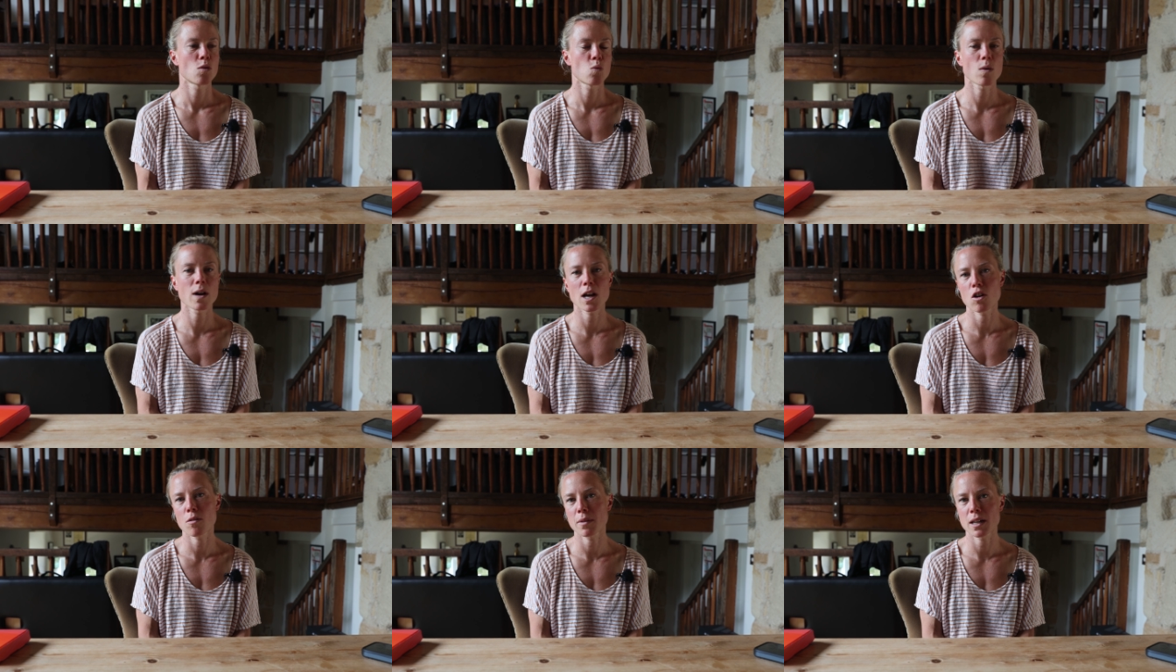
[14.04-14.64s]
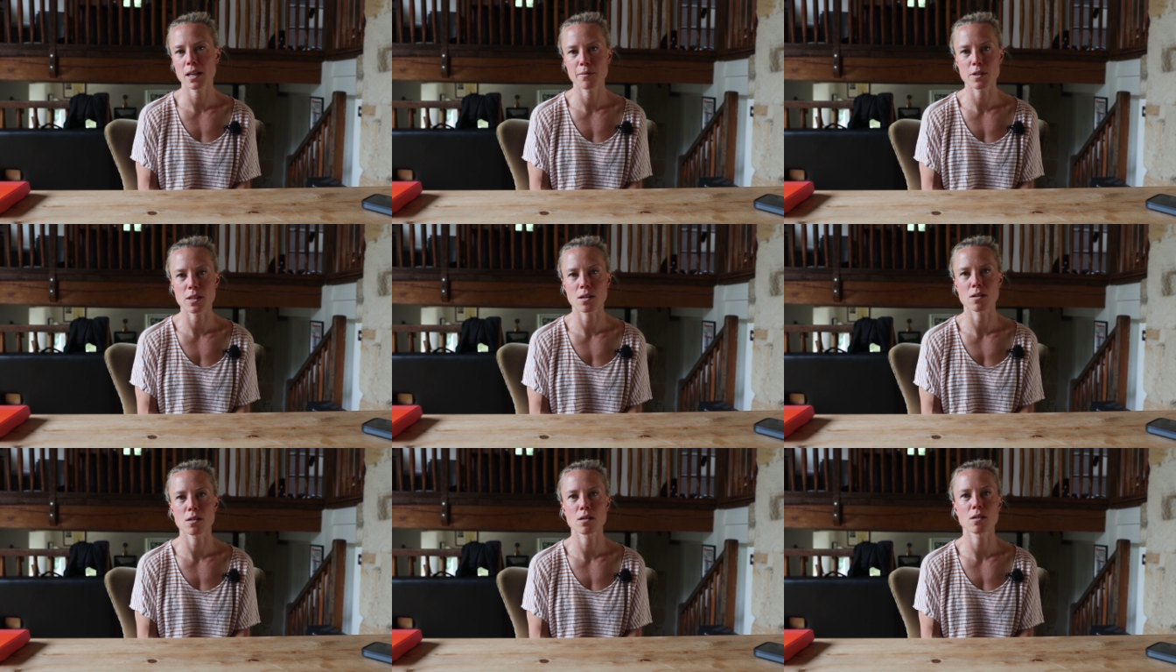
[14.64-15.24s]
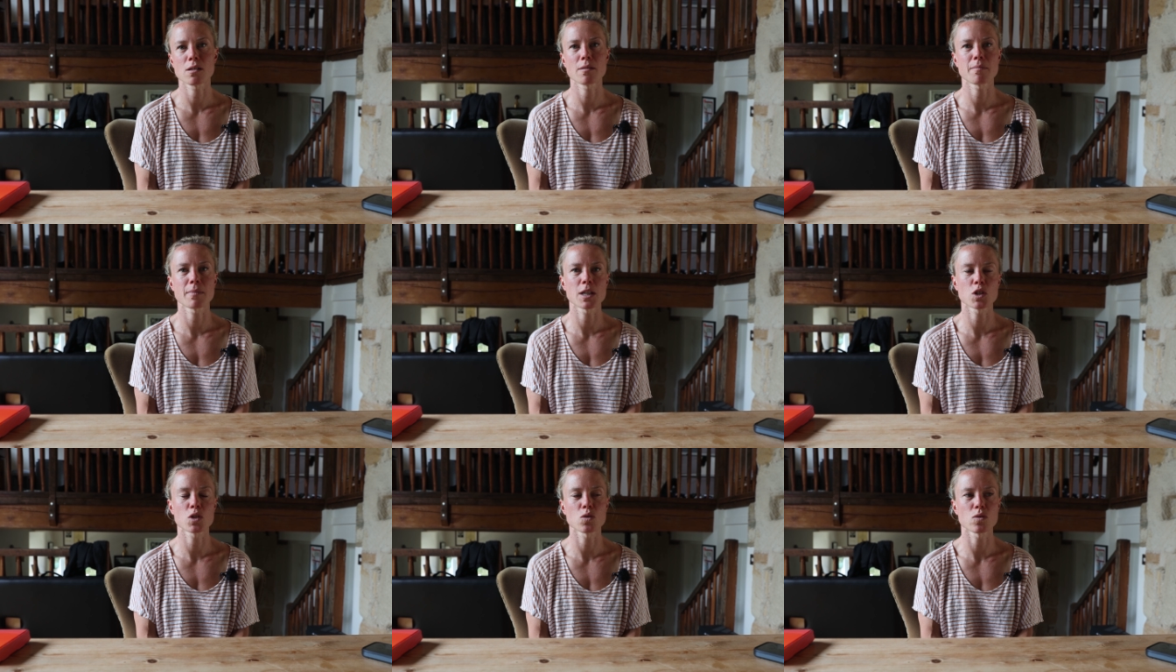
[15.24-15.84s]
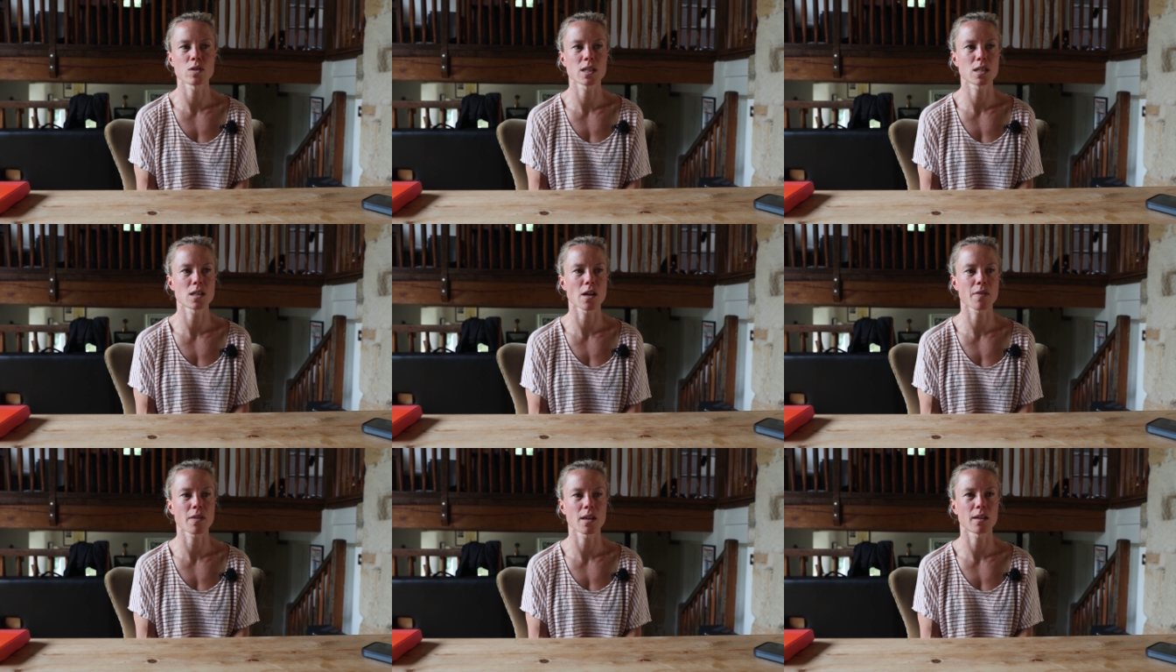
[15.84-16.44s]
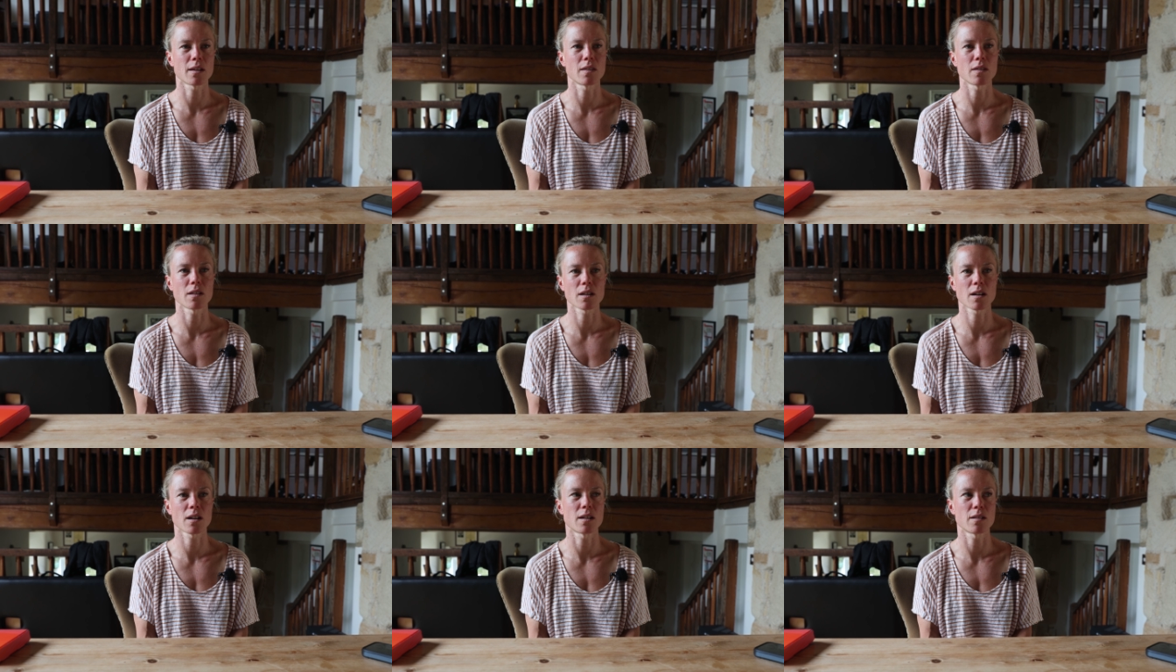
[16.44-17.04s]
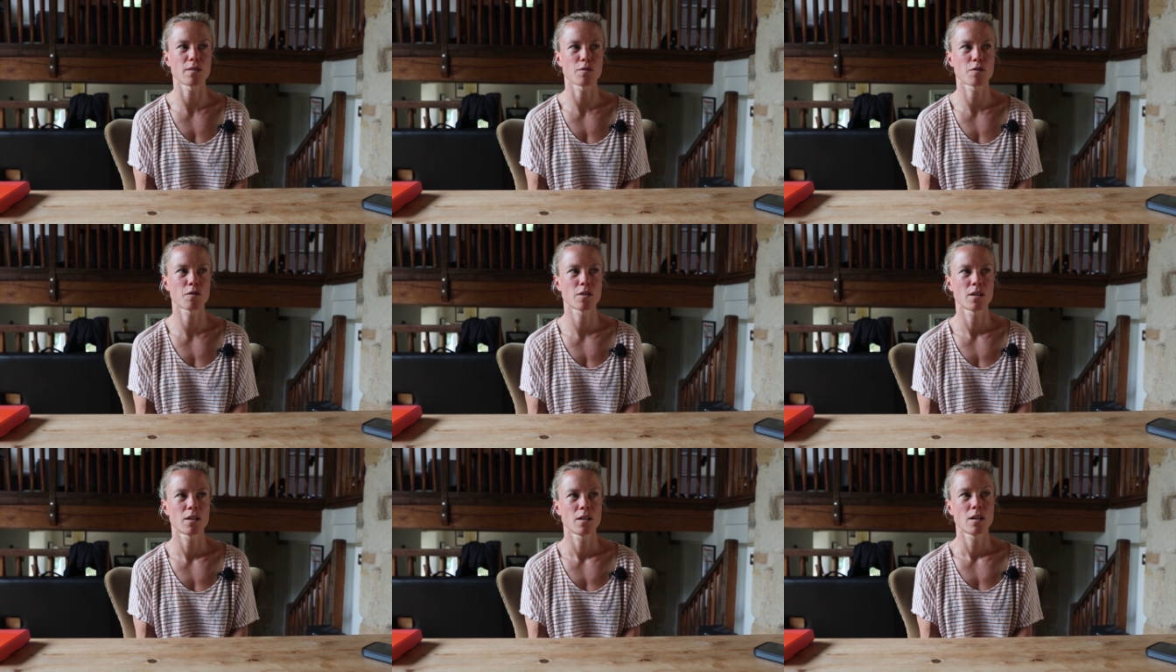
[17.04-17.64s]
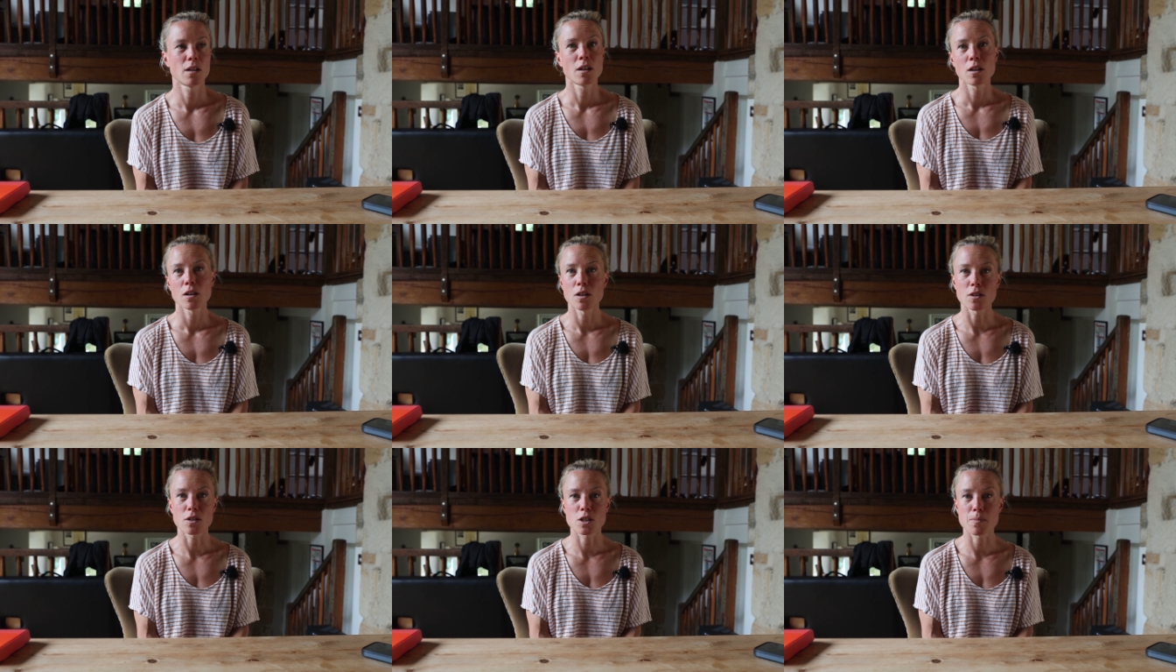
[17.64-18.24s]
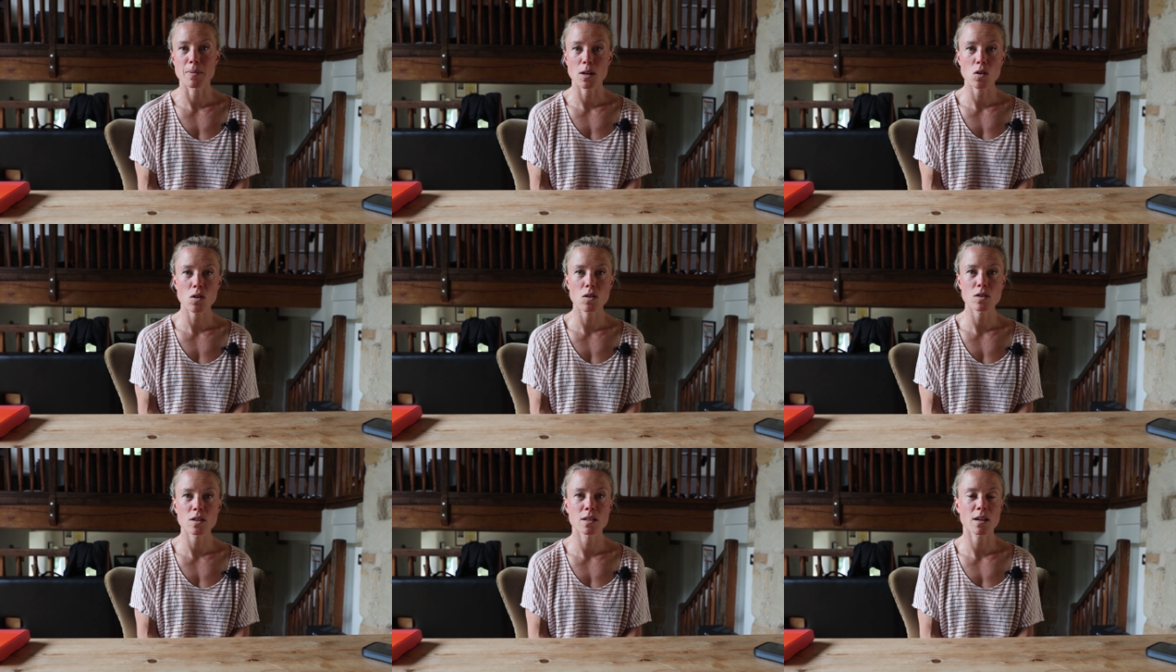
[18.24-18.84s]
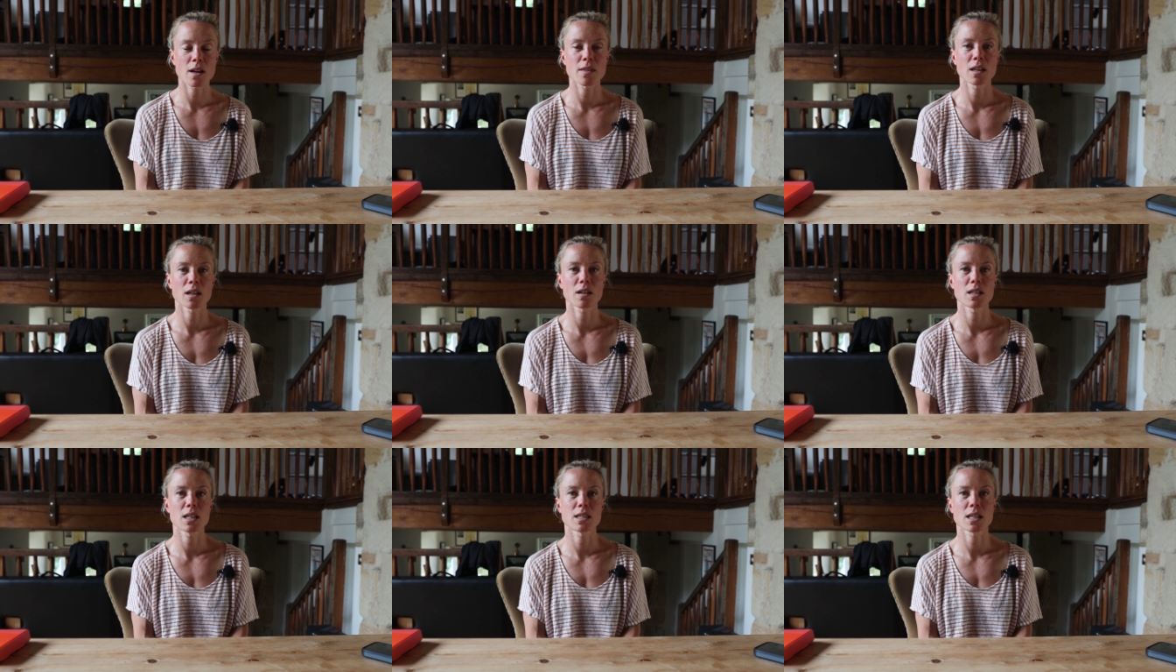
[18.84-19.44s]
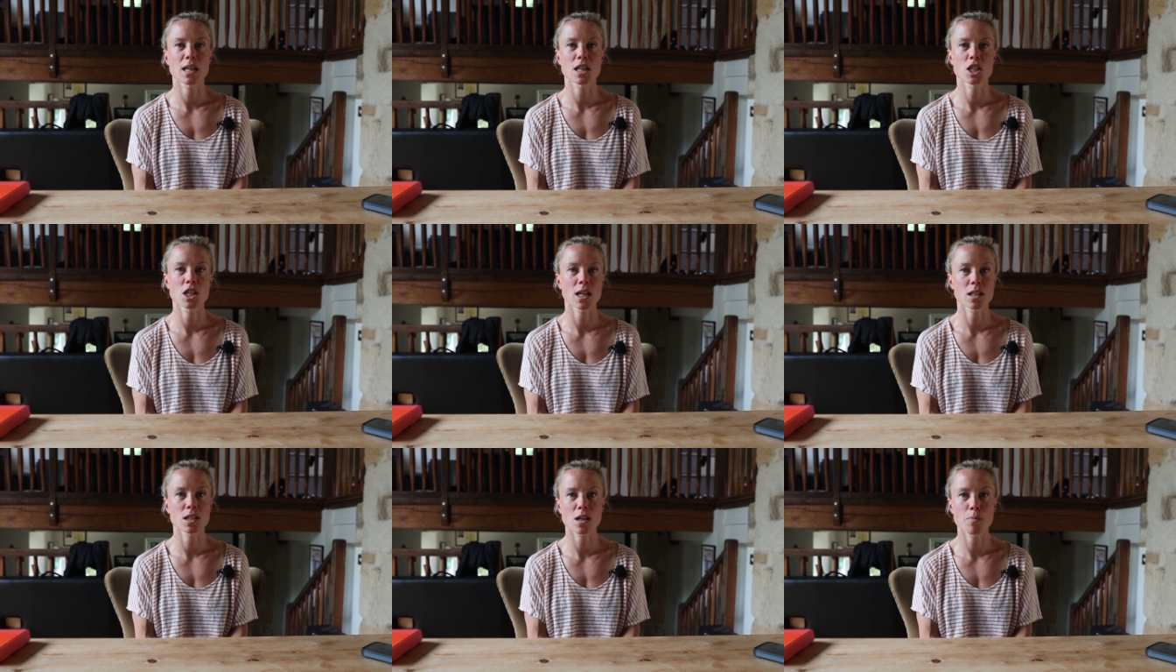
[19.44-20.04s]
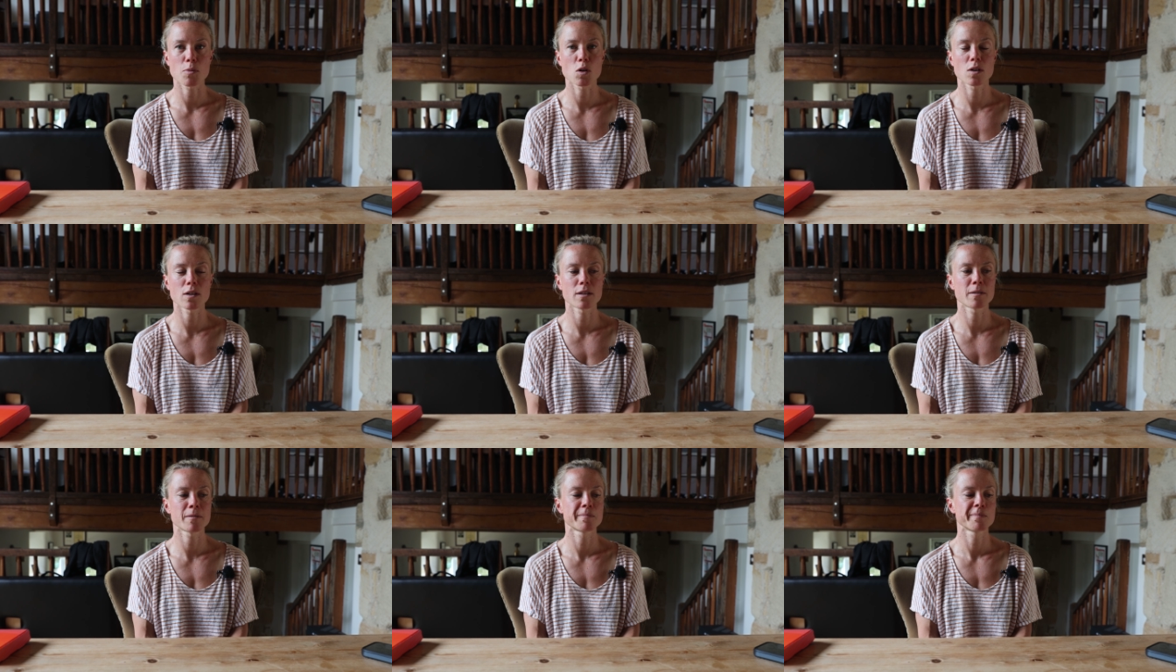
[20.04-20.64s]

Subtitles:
where all my levels are, make sure there's nothing that kind of looks a bit odd that I think I need to get checked up on.